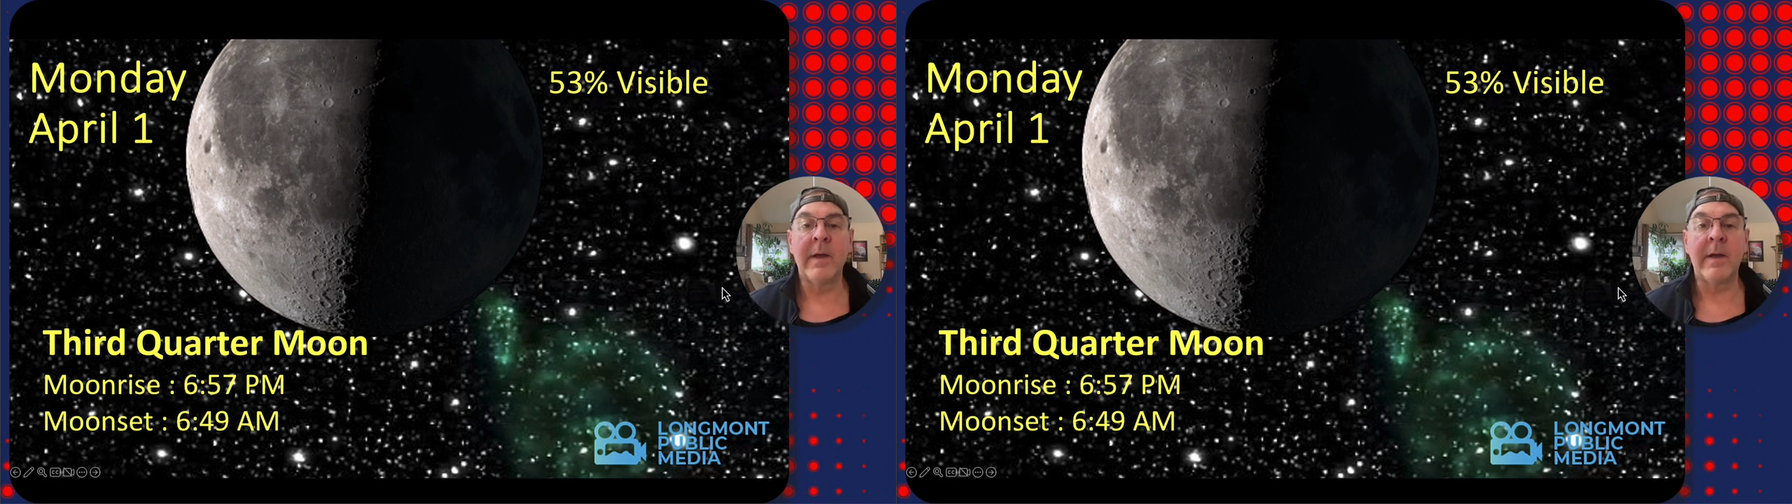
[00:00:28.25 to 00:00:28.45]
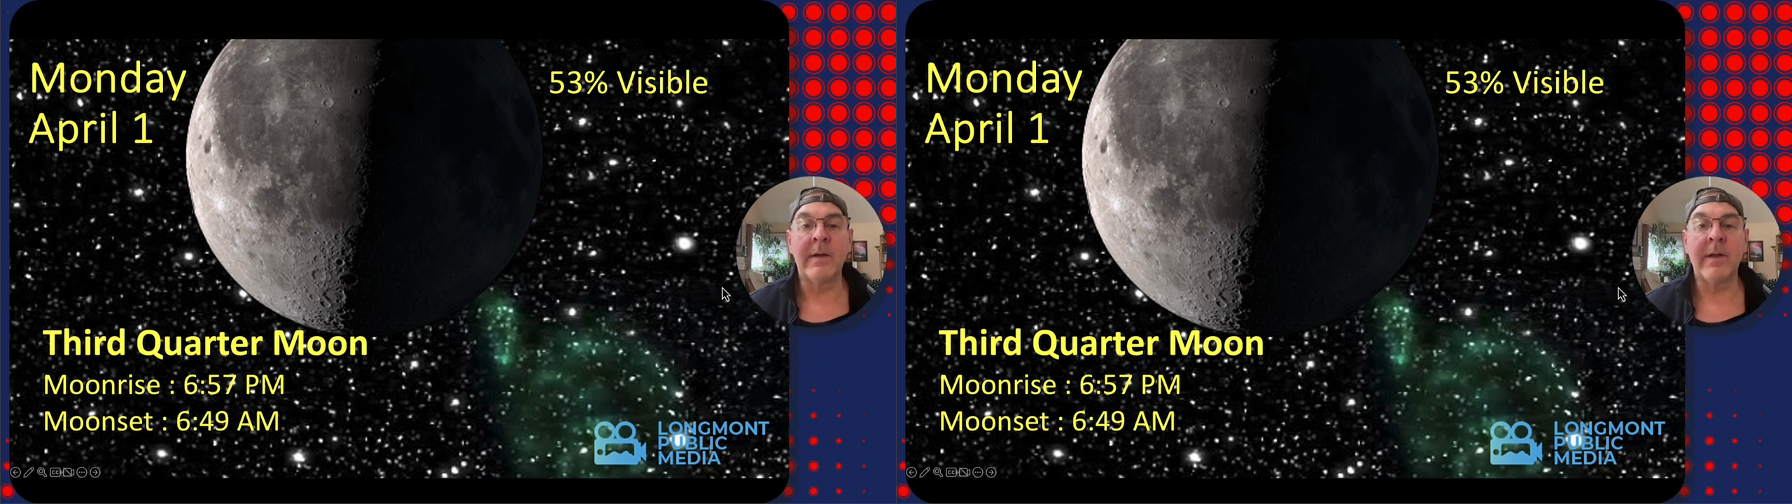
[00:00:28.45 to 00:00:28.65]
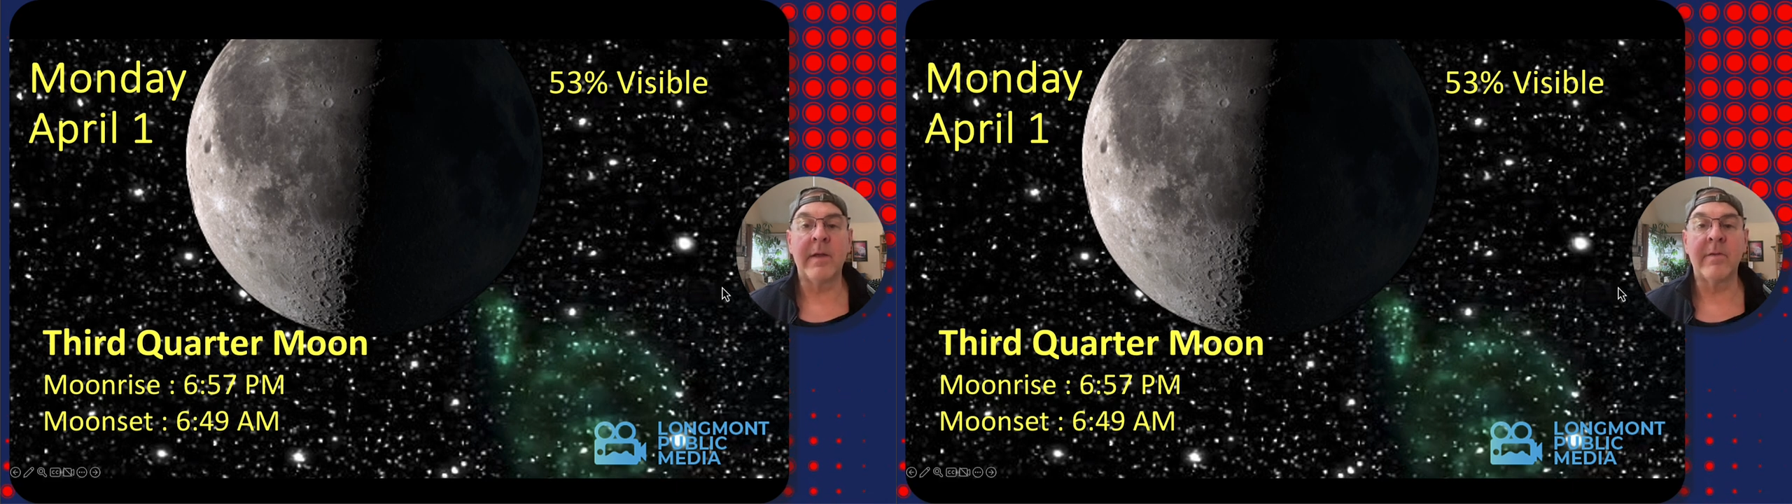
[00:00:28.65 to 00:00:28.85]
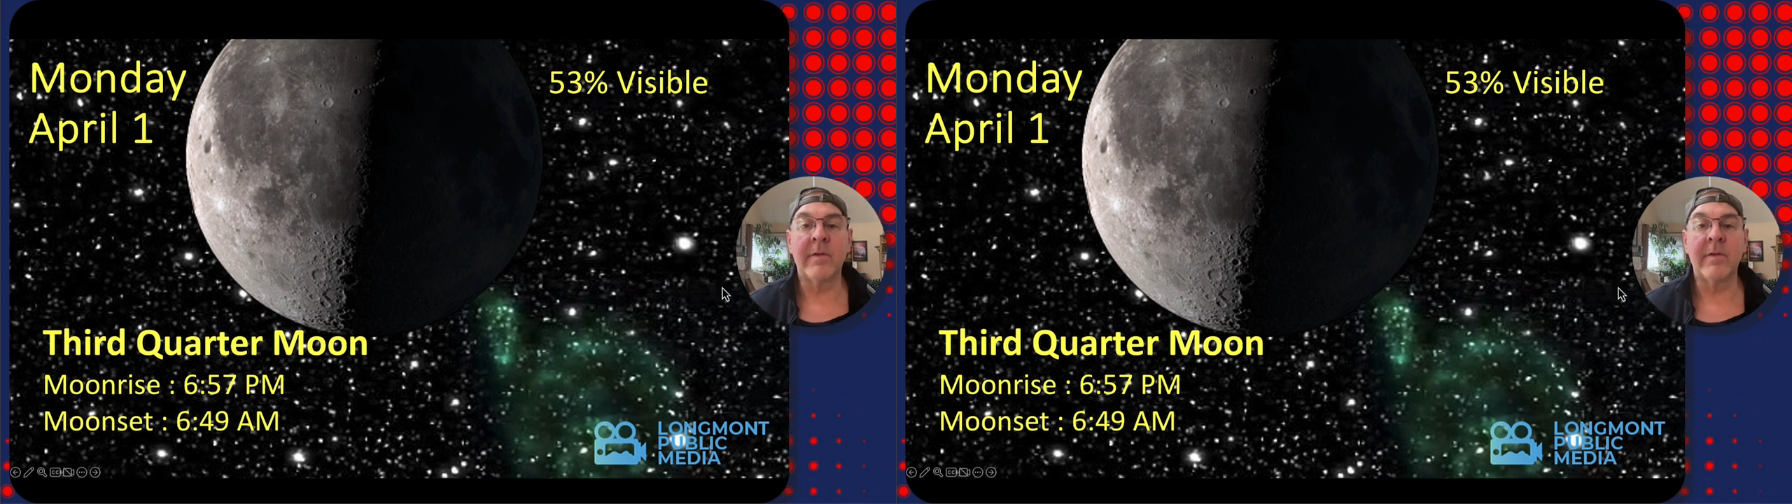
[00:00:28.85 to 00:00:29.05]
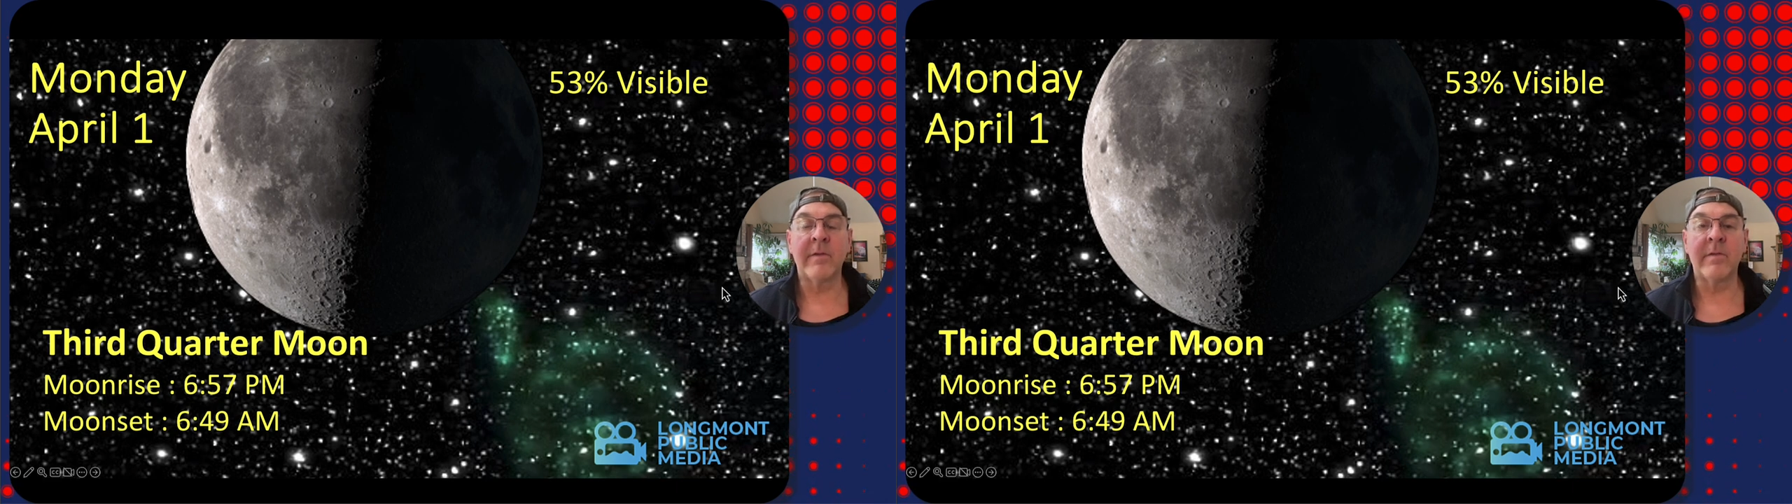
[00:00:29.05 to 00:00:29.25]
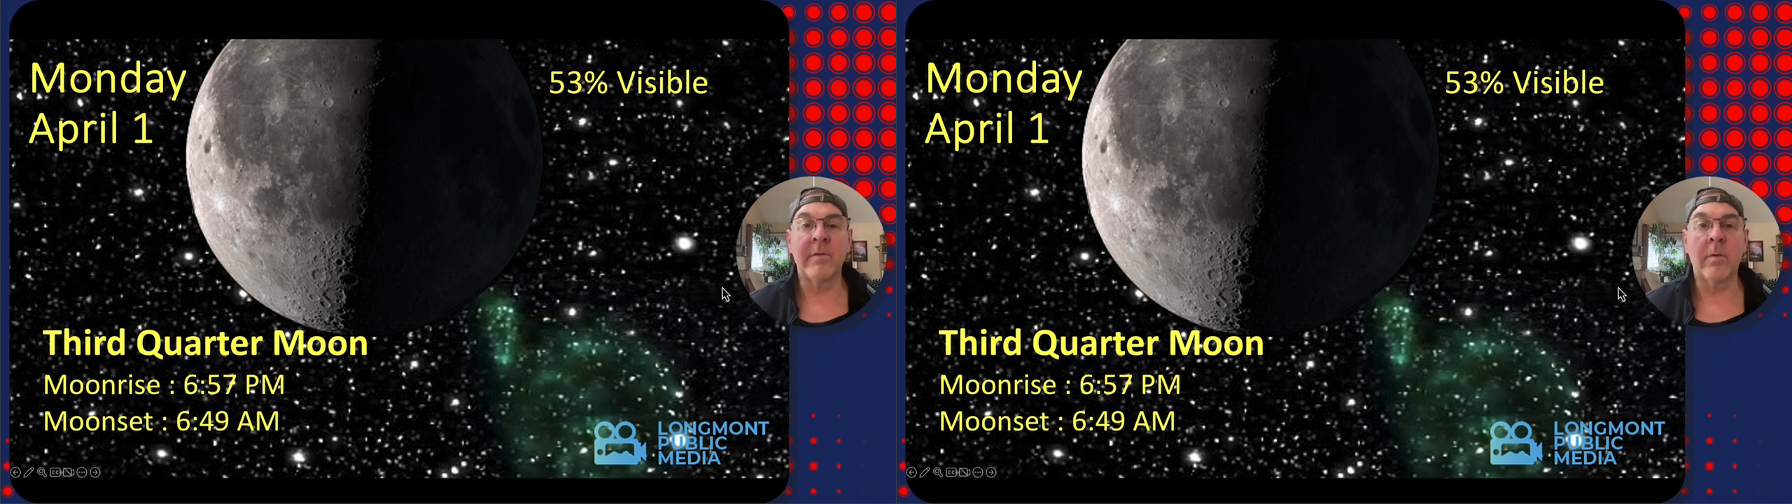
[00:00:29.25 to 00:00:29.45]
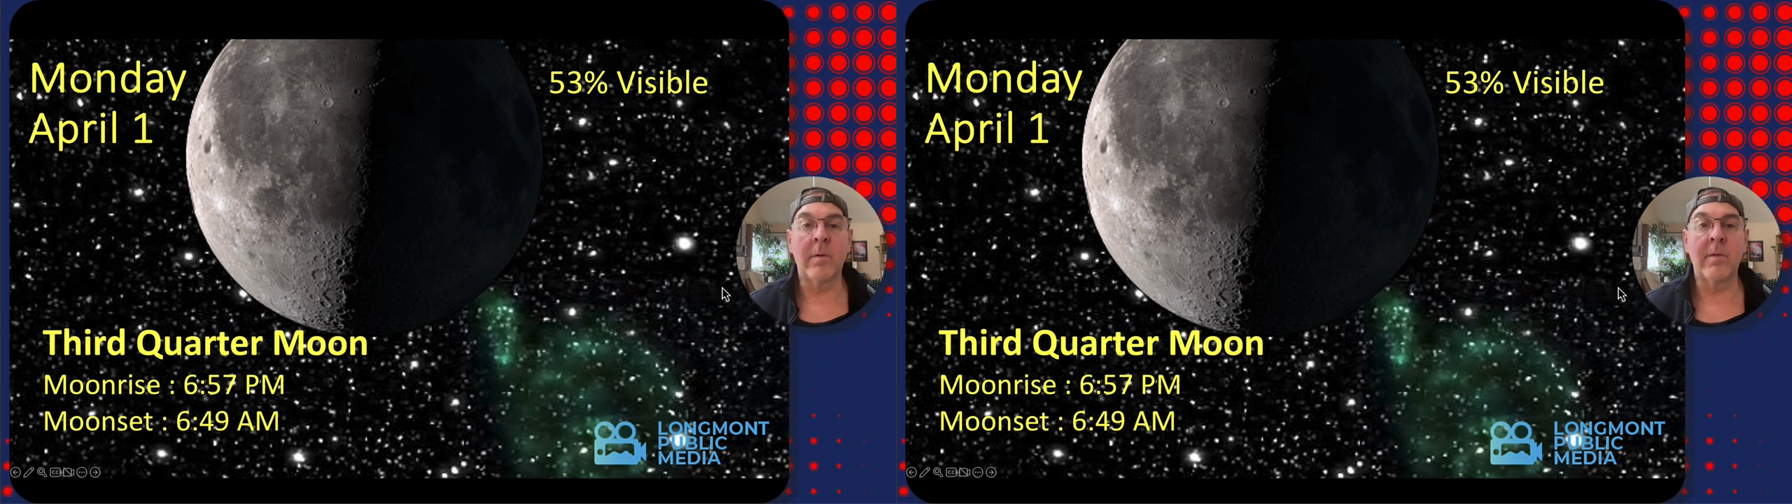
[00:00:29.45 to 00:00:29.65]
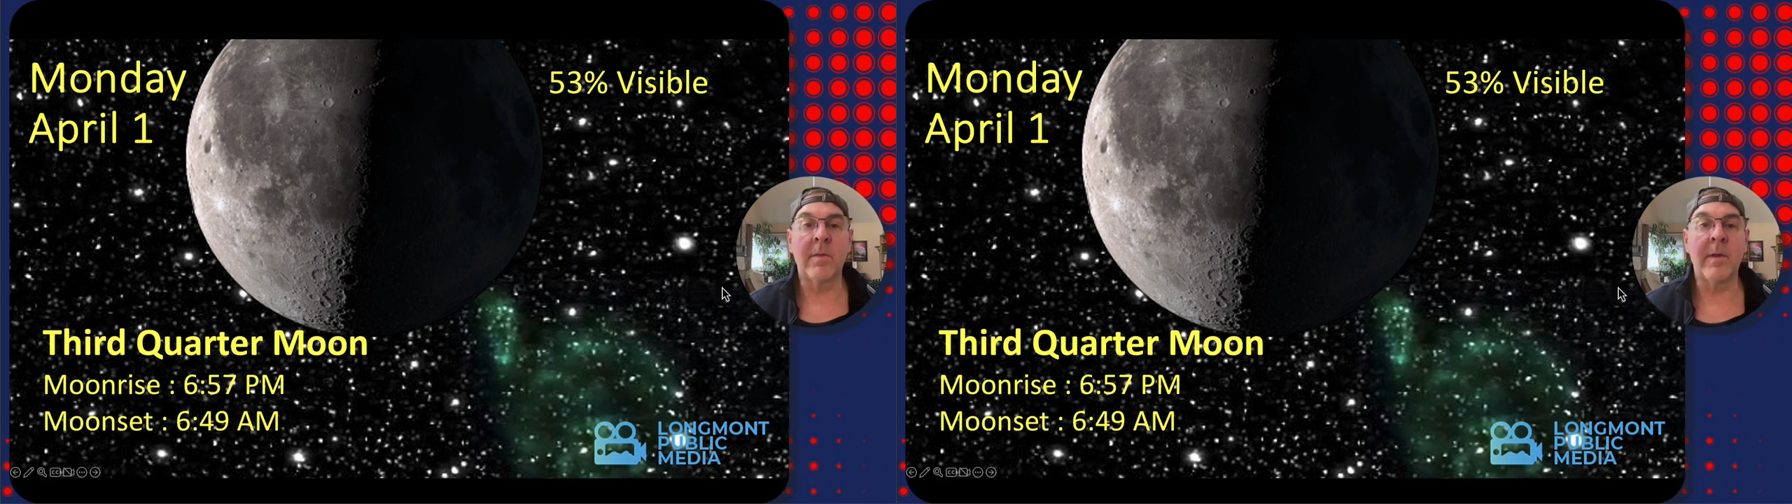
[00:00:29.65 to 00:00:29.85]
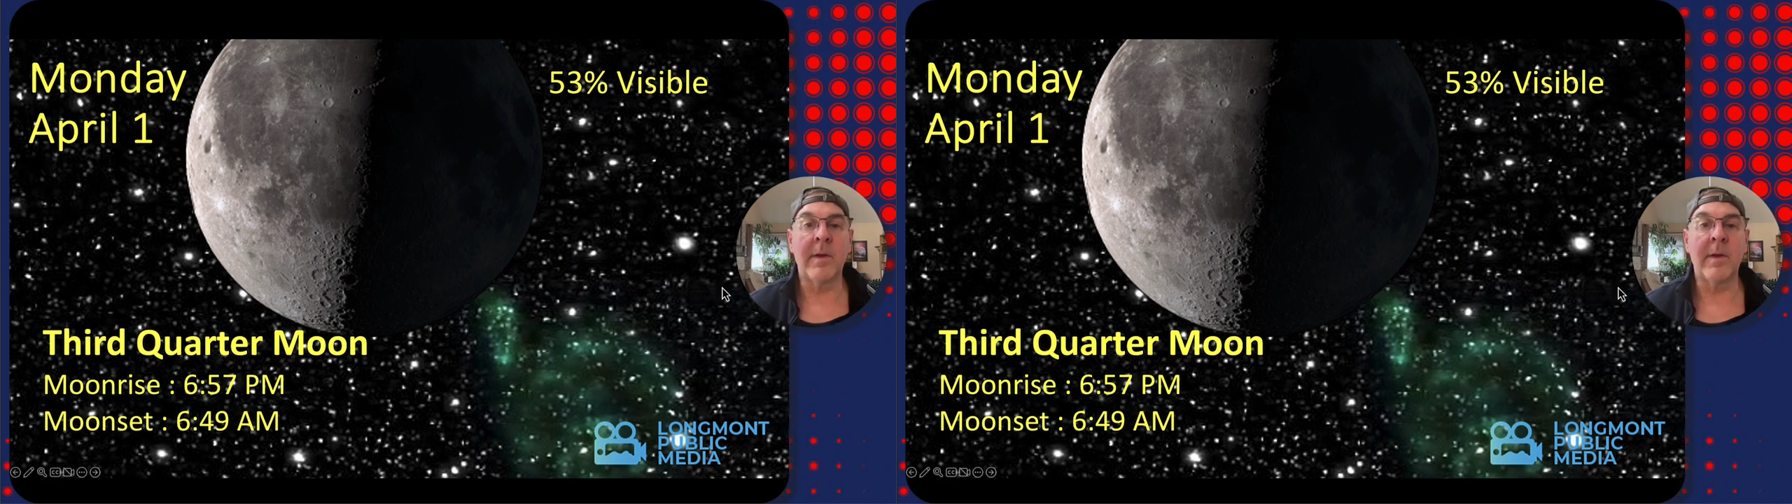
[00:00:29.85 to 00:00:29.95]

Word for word: uh, Texas and North.